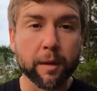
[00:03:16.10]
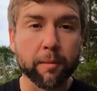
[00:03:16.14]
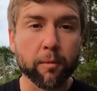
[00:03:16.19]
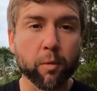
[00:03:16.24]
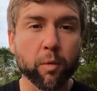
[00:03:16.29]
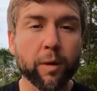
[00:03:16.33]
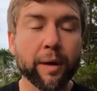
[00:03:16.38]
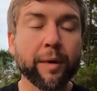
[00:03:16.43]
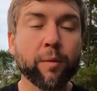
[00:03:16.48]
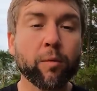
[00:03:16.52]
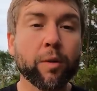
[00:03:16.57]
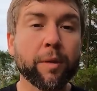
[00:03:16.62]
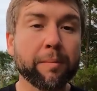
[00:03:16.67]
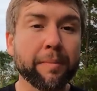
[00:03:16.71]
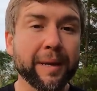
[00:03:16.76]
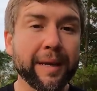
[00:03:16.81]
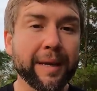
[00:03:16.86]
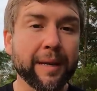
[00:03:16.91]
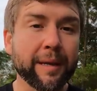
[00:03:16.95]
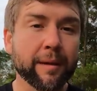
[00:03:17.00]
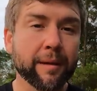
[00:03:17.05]
Number one
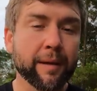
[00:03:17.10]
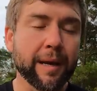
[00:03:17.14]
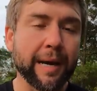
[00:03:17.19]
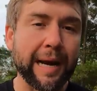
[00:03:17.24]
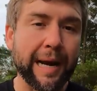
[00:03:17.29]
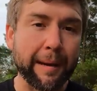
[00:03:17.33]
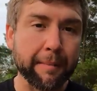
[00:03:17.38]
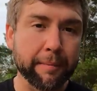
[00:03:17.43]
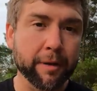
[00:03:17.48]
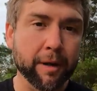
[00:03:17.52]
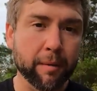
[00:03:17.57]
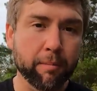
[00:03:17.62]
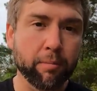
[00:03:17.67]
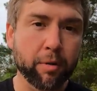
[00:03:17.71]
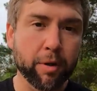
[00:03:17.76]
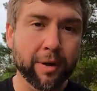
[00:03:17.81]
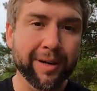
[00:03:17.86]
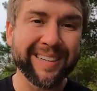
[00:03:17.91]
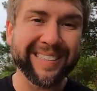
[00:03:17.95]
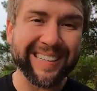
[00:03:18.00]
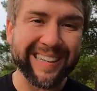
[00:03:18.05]
would be, I'm gonna
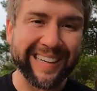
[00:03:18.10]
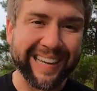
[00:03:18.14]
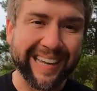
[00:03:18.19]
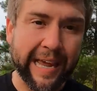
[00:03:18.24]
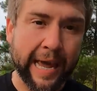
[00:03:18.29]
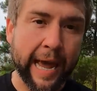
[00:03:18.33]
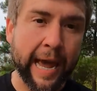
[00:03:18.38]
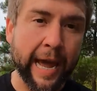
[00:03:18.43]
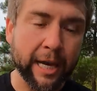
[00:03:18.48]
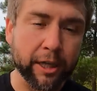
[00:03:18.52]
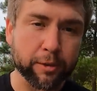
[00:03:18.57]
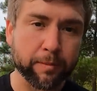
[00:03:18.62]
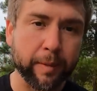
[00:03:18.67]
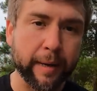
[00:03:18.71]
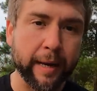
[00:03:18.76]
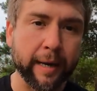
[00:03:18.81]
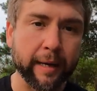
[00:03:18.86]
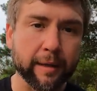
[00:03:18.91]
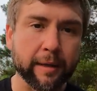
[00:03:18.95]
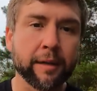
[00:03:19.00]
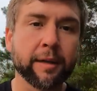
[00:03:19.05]
put cash
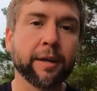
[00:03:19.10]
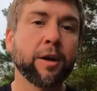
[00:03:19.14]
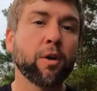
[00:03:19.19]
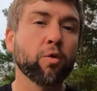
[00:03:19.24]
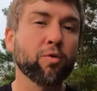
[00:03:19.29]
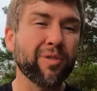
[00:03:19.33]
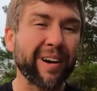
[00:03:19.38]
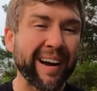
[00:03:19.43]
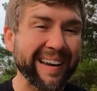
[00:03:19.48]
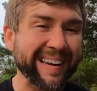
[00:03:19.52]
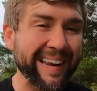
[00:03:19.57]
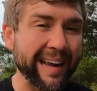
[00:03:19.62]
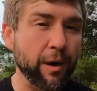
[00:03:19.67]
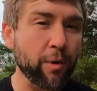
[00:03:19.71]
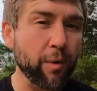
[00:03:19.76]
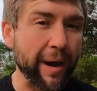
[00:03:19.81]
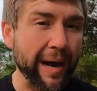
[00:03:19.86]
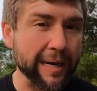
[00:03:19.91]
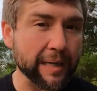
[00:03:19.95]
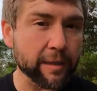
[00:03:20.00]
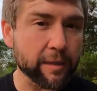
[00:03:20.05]
back. Right
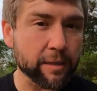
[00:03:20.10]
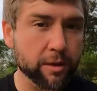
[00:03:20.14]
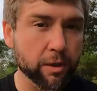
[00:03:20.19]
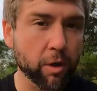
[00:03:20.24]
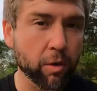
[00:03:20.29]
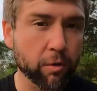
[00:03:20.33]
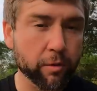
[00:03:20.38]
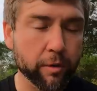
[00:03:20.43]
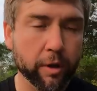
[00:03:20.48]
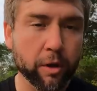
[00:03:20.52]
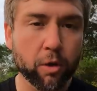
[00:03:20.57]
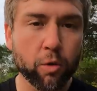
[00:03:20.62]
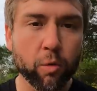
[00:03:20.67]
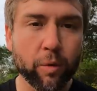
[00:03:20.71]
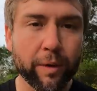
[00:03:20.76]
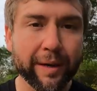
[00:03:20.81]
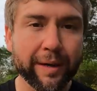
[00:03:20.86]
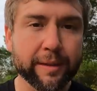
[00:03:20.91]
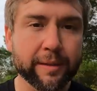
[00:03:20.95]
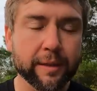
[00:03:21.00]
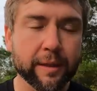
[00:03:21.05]
now, I don't know
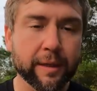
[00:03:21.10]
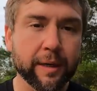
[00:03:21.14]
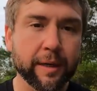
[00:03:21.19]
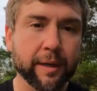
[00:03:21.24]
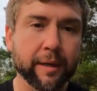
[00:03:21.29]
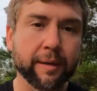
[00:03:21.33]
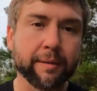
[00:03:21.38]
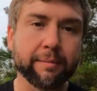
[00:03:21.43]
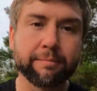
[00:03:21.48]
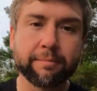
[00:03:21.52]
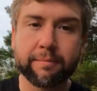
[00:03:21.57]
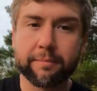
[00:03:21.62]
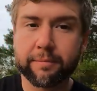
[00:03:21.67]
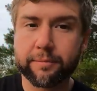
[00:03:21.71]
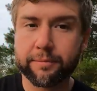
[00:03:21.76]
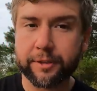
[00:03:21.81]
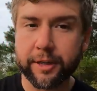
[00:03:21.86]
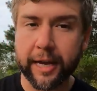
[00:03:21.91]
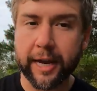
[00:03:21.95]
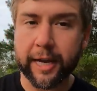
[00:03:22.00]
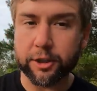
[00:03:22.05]
what,
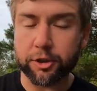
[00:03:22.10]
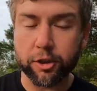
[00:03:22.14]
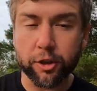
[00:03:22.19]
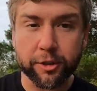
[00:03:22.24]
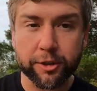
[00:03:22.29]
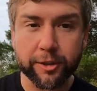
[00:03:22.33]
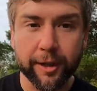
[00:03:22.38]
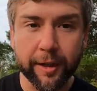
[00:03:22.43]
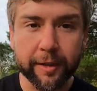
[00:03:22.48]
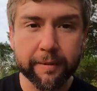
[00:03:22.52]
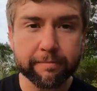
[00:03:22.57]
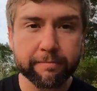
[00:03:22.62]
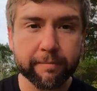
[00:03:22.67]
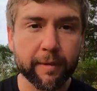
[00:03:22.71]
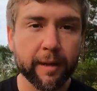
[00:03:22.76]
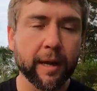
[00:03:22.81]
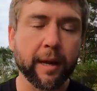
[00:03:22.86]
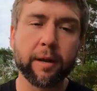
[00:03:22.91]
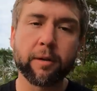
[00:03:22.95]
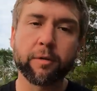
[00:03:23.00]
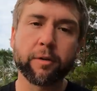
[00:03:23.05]
cash looks like.
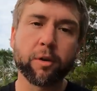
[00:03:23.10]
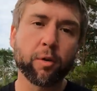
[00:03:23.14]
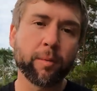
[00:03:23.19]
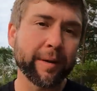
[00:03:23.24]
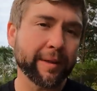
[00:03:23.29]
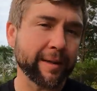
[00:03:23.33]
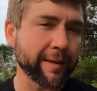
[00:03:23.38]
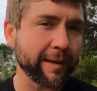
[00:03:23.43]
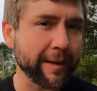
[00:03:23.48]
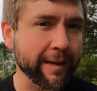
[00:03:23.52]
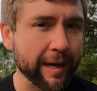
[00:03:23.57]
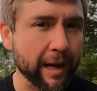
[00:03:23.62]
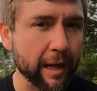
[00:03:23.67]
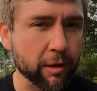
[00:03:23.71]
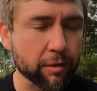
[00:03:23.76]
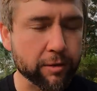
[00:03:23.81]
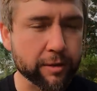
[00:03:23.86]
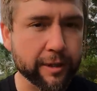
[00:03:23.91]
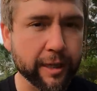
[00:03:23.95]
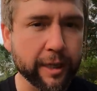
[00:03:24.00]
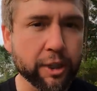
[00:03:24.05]
I don't know about the
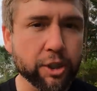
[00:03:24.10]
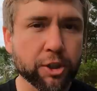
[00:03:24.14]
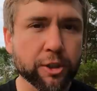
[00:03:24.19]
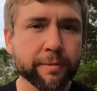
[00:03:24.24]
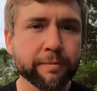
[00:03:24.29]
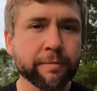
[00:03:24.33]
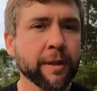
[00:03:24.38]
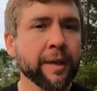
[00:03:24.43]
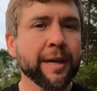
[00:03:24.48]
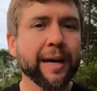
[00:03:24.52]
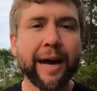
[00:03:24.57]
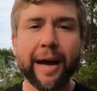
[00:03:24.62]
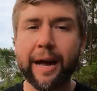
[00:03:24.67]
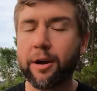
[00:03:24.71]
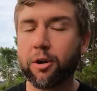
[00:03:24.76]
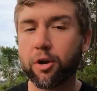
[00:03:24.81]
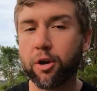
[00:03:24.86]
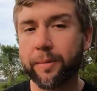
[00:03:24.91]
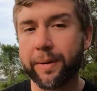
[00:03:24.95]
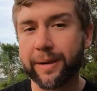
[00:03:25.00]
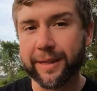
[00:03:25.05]
de-dollarization. I
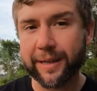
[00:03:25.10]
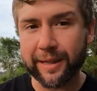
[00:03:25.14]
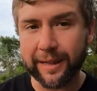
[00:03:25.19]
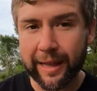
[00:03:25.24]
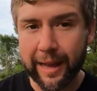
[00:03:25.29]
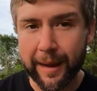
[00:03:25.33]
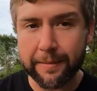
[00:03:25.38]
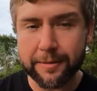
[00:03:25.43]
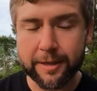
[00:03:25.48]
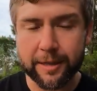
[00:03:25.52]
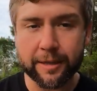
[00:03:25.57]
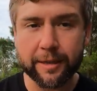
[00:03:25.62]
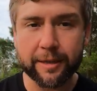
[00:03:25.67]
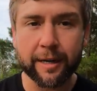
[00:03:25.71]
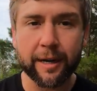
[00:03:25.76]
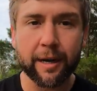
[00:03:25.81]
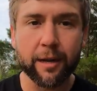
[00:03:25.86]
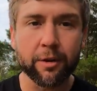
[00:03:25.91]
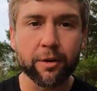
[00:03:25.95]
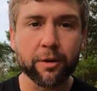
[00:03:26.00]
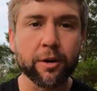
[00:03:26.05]
don't know about the collapse of the
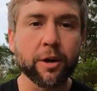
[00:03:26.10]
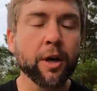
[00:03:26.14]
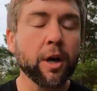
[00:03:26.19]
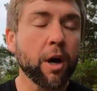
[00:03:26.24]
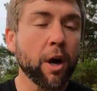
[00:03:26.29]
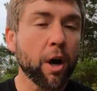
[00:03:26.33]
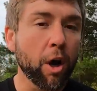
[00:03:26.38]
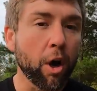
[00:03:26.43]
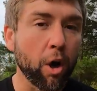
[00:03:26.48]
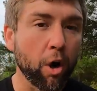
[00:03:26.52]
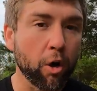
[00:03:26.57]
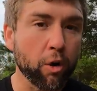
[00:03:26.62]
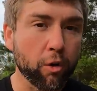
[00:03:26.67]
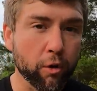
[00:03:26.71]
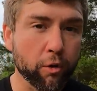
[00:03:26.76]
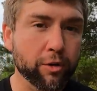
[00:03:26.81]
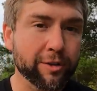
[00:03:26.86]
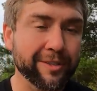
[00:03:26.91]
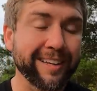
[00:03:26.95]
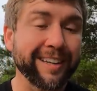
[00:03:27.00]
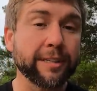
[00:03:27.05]
dollar. All
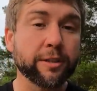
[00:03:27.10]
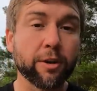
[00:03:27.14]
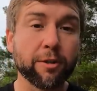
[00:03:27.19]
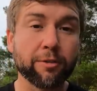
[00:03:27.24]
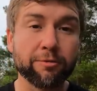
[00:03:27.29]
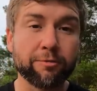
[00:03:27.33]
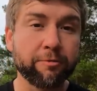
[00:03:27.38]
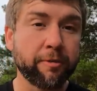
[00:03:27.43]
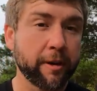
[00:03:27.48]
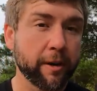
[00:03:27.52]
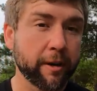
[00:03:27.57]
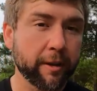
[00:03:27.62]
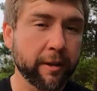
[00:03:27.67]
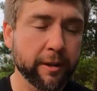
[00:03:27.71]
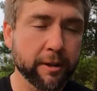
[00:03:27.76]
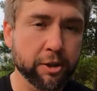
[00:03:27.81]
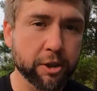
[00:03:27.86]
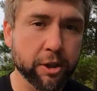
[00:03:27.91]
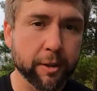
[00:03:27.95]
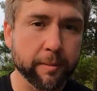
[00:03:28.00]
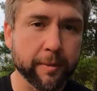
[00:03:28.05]
those things are very
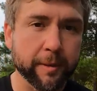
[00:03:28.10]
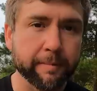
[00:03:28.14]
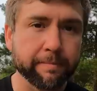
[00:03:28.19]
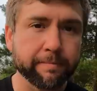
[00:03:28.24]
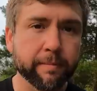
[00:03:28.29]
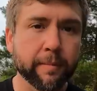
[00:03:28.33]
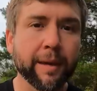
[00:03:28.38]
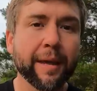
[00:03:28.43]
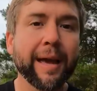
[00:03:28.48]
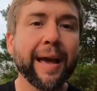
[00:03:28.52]
legitimate.